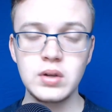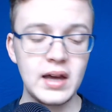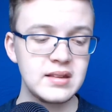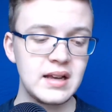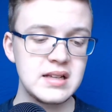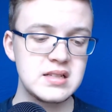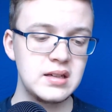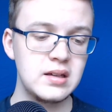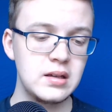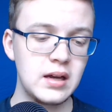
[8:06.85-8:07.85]
I think that's
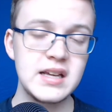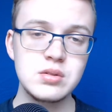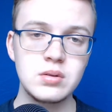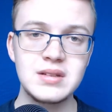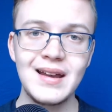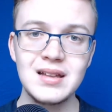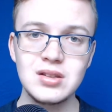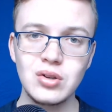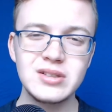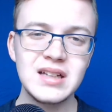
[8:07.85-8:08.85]
a nice one to end
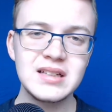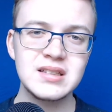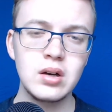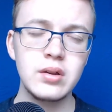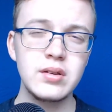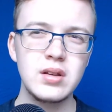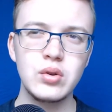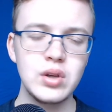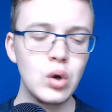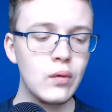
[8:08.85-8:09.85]
on, because that's
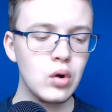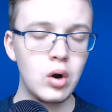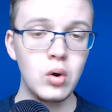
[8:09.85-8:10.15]
the overall